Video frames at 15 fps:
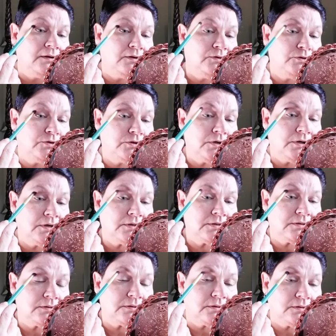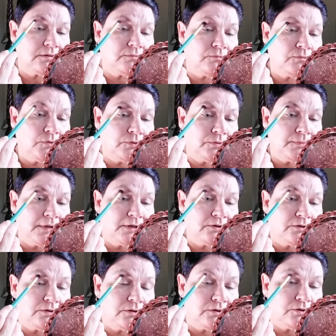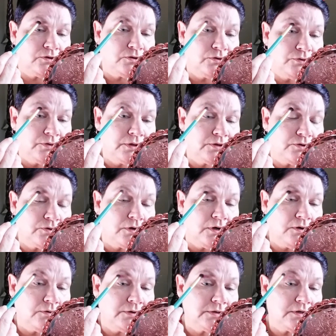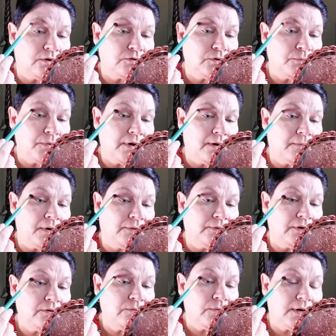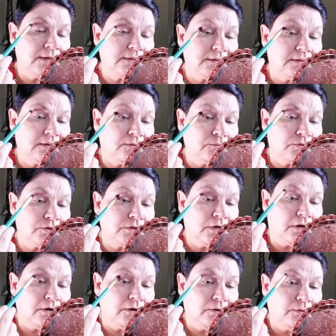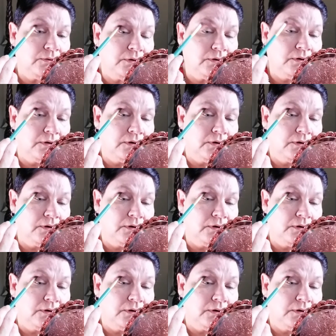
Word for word: you just want to make sure that your color is on your brow bone. Otherwise, it don't show.